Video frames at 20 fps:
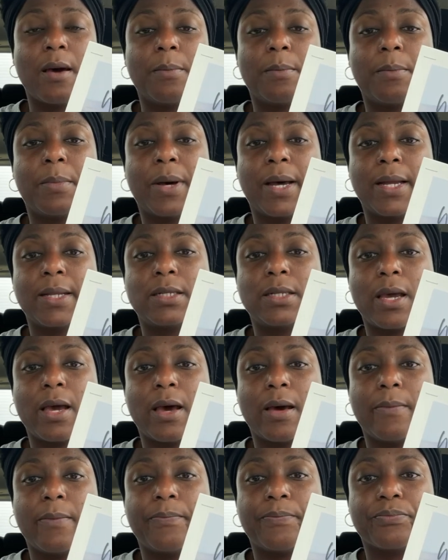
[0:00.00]
But
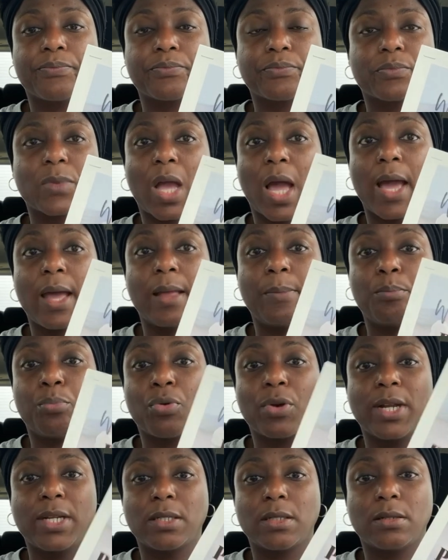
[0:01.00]
I
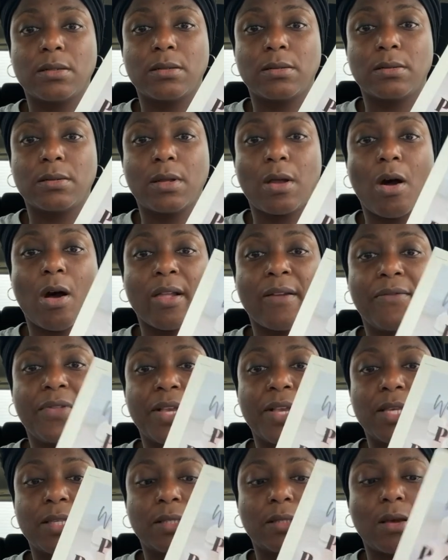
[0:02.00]
print all of
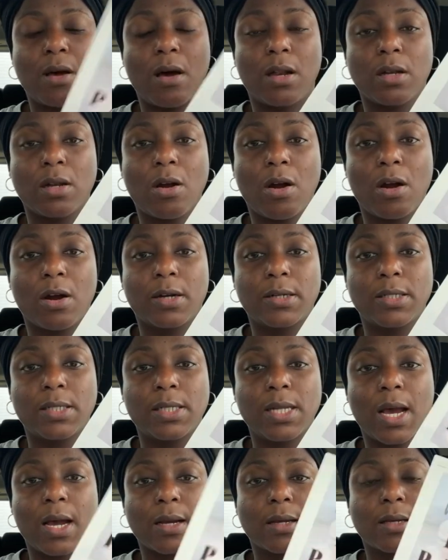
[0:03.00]
this on
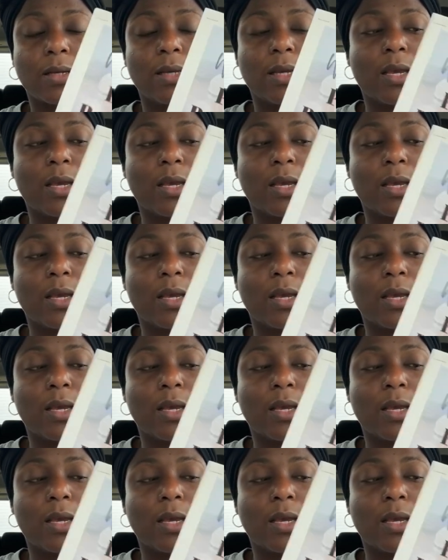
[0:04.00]
cardstock.